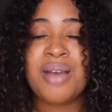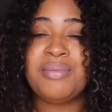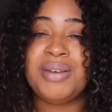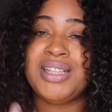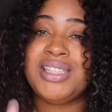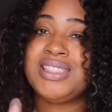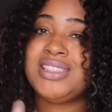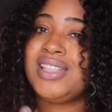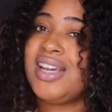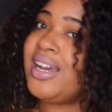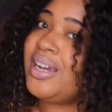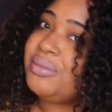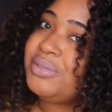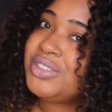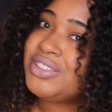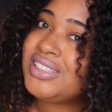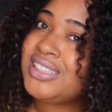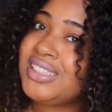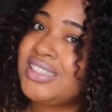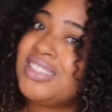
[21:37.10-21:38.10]
By the time
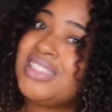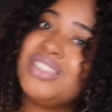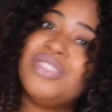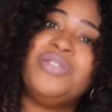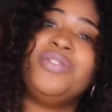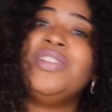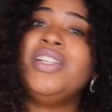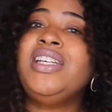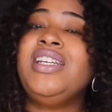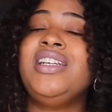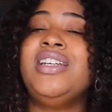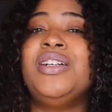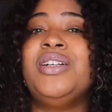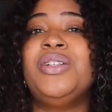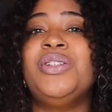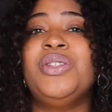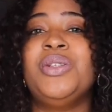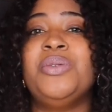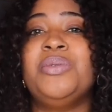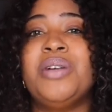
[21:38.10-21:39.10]
you see this
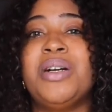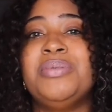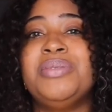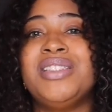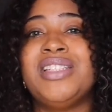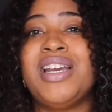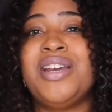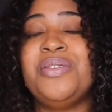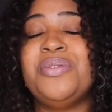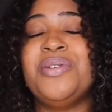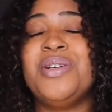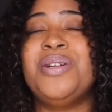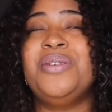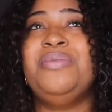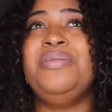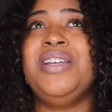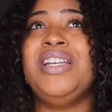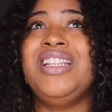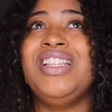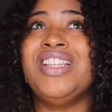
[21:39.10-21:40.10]
video, the website will
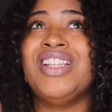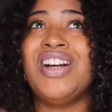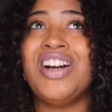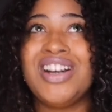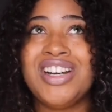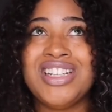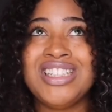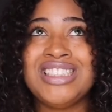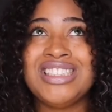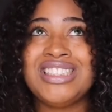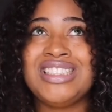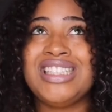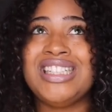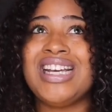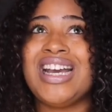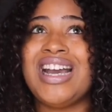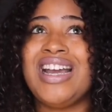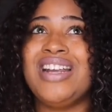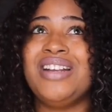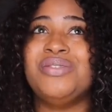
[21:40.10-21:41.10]
be launched.
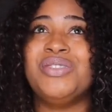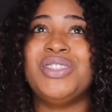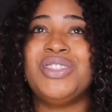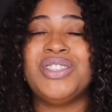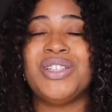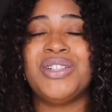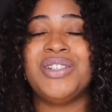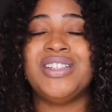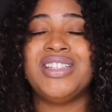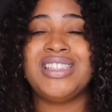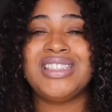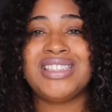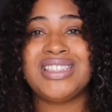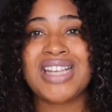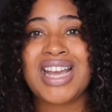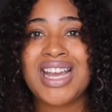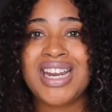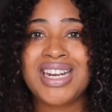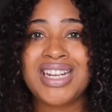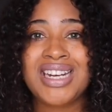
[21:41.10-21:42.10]
I am so
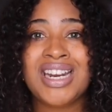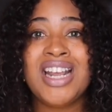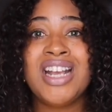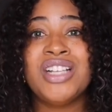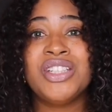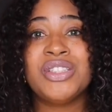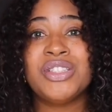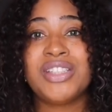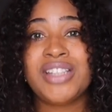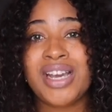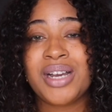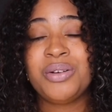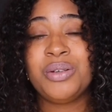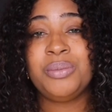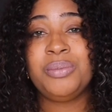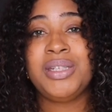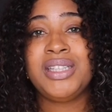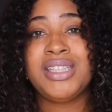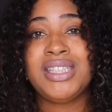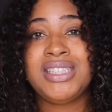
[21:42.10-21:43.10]
excited excited. So that
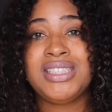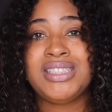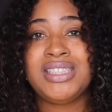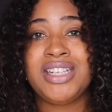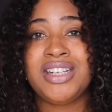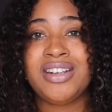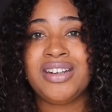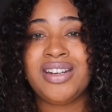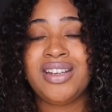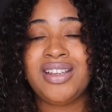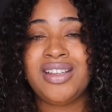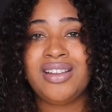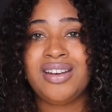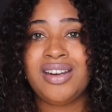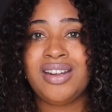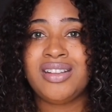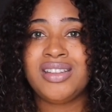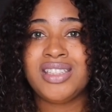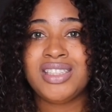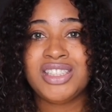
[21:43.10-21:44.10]
will be linked here
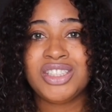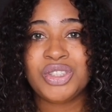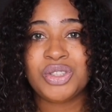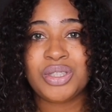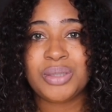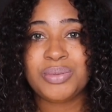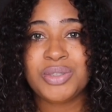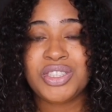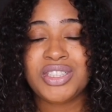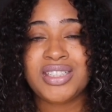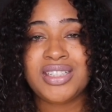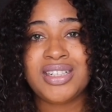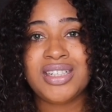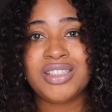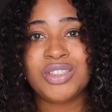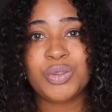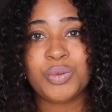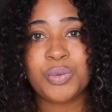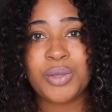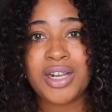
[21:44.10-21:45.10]
in the description
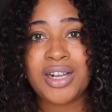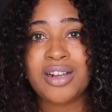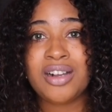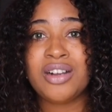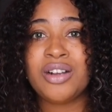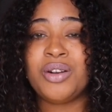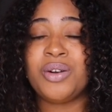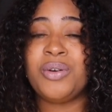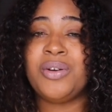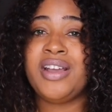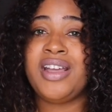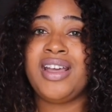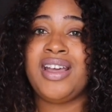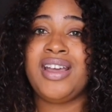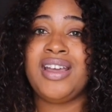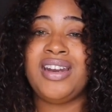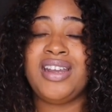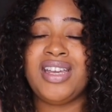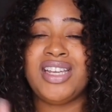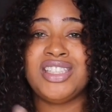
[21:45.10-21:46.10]
as well. Go
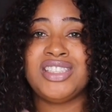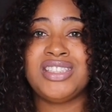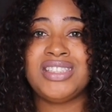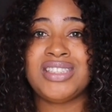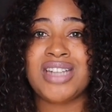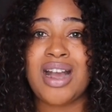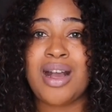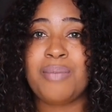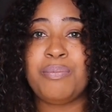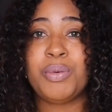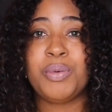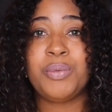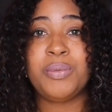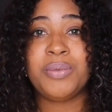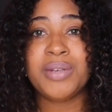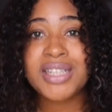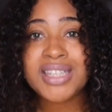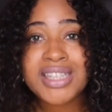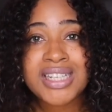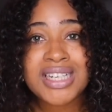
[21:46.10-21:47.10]
ahead and shop
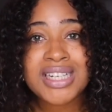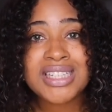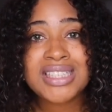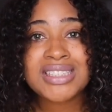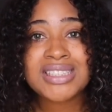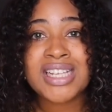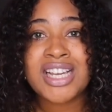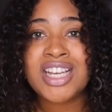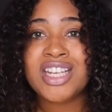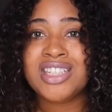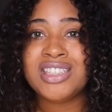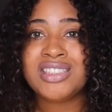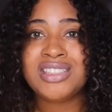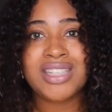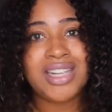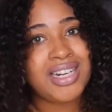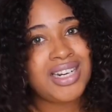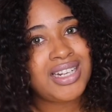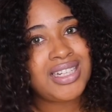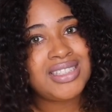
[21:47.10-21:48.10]
with us.
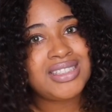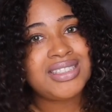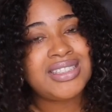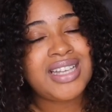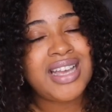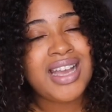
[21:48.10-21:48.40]
Check us